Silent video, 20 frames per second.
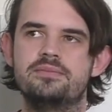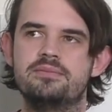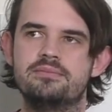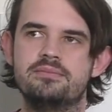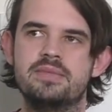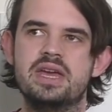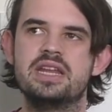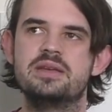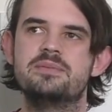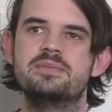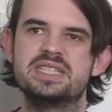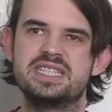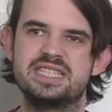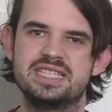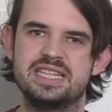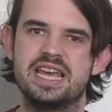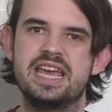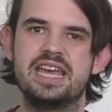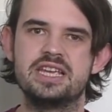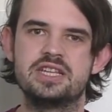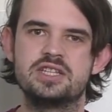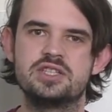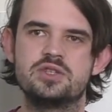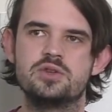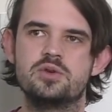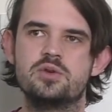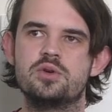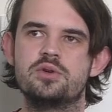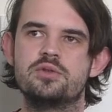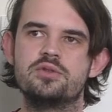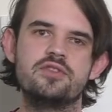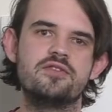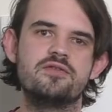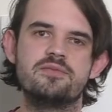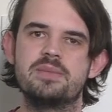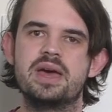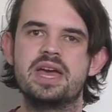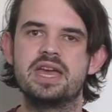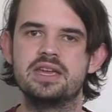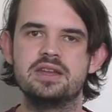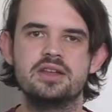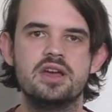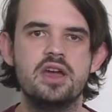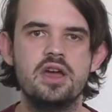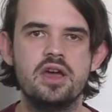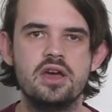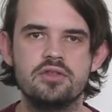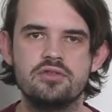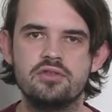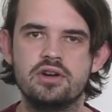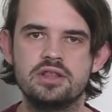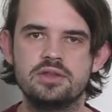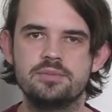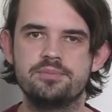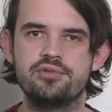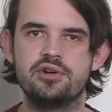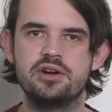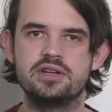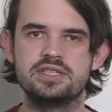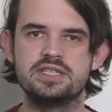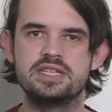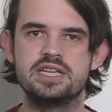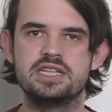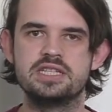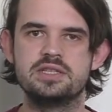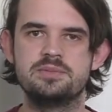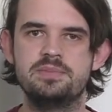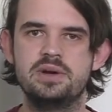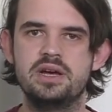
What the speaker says: many mistakes or you've made throughout the process.